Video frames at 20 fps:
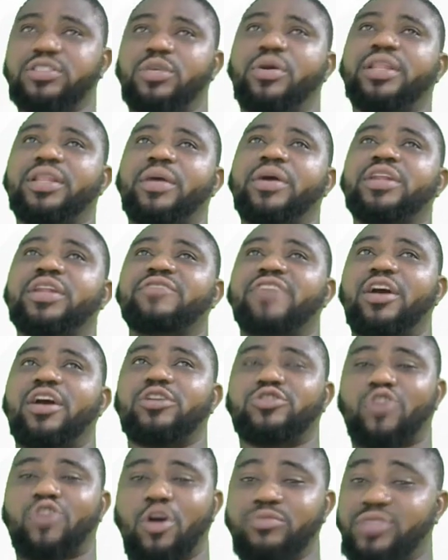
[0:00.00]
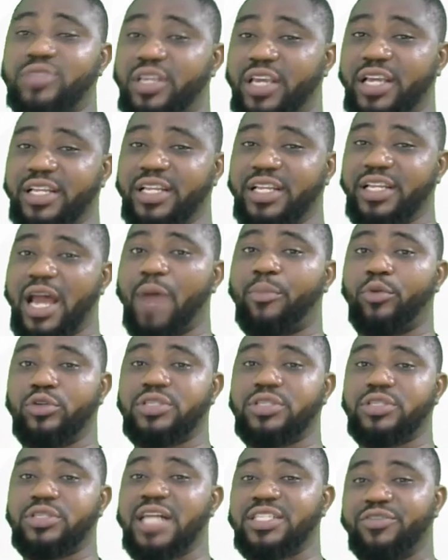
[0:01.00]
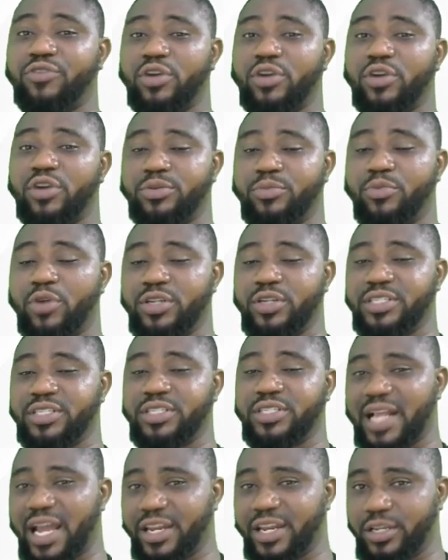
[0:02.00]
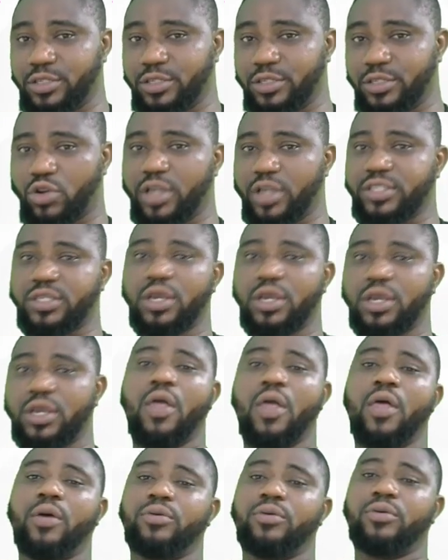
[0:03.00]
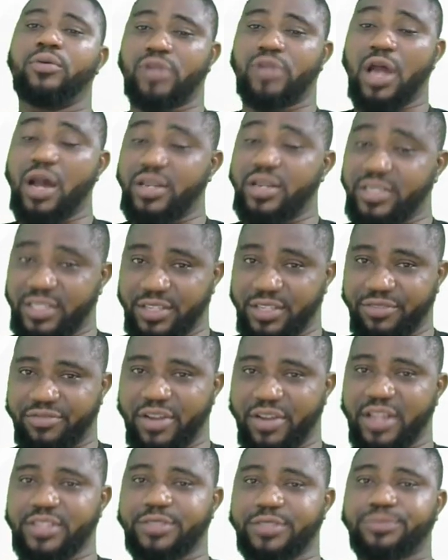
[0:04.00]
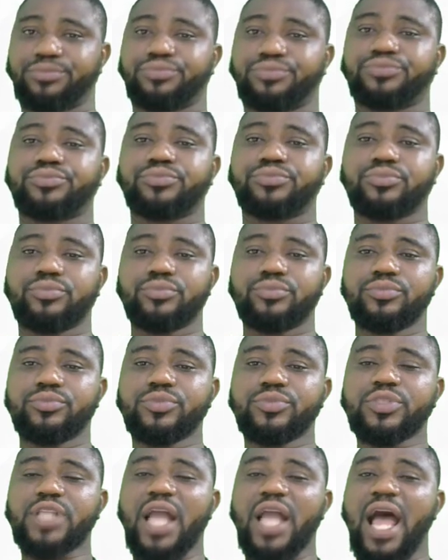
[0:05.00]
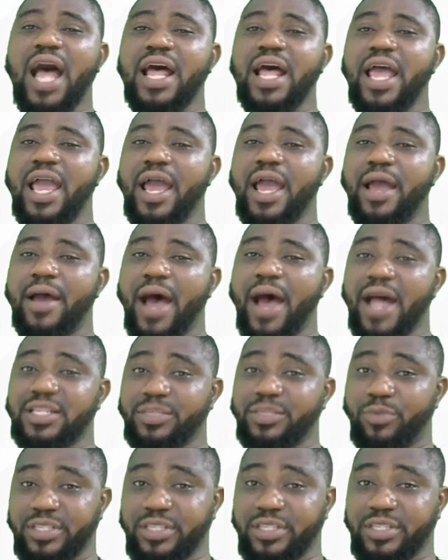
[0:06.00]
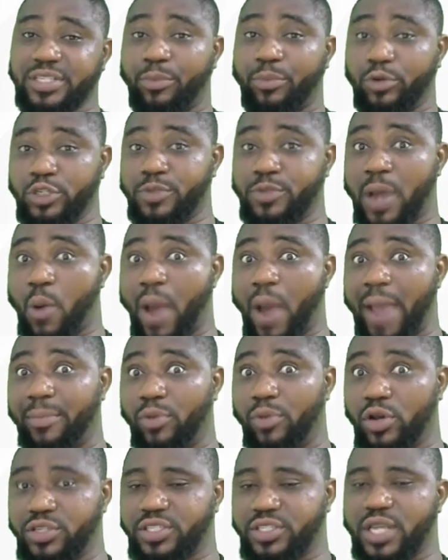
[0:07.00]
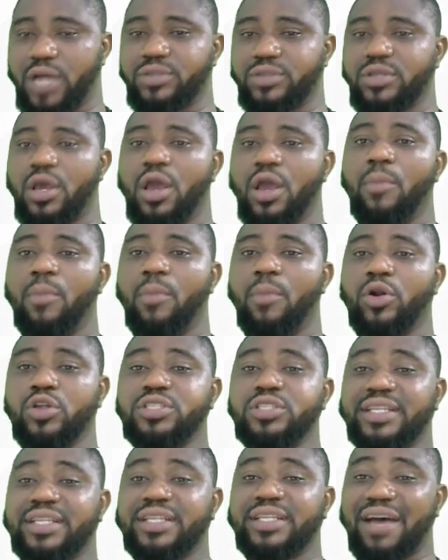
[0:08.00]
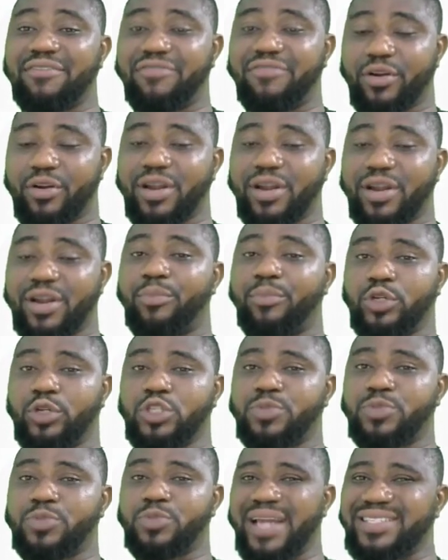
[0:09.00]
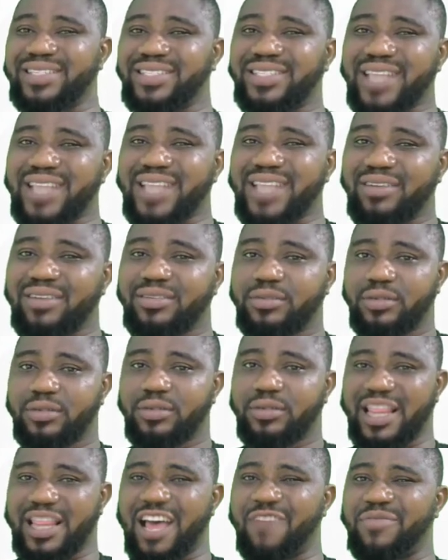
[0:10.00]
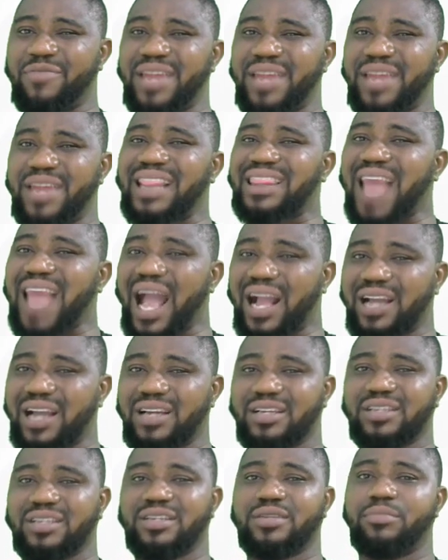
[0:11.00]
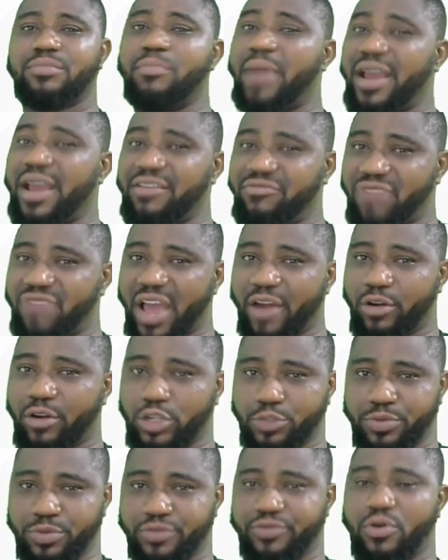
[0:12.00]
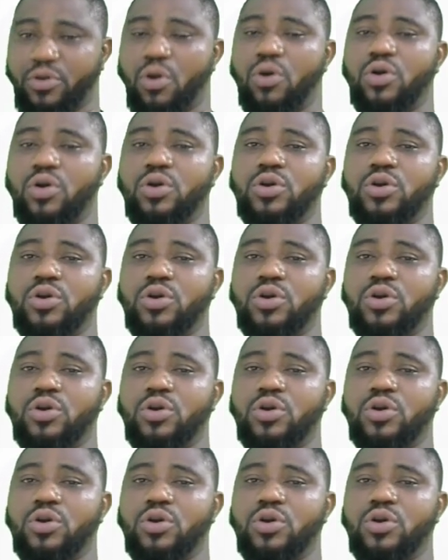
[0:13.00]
Then when the virus comes again, they now produce antibodies that can destroy it. So that one is different. Antibodies are produced by white blood cells, but those interferon are produced by the cell that have been attacked by virus before.